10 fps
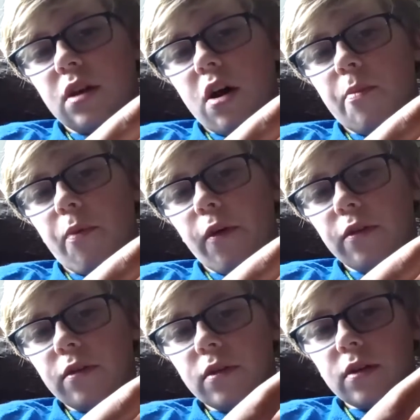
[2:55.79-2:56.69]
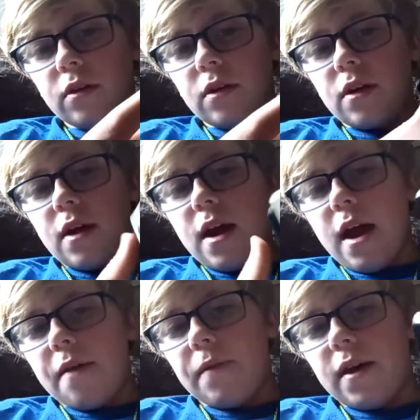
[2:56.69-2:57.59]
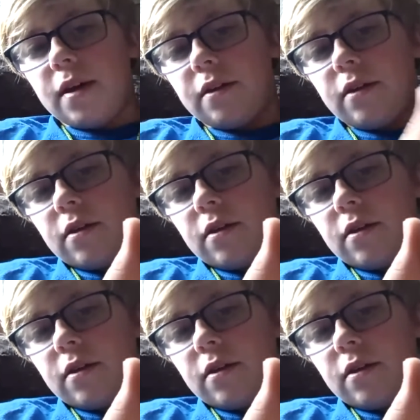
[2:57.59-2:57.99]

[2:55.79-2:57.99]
upward. And then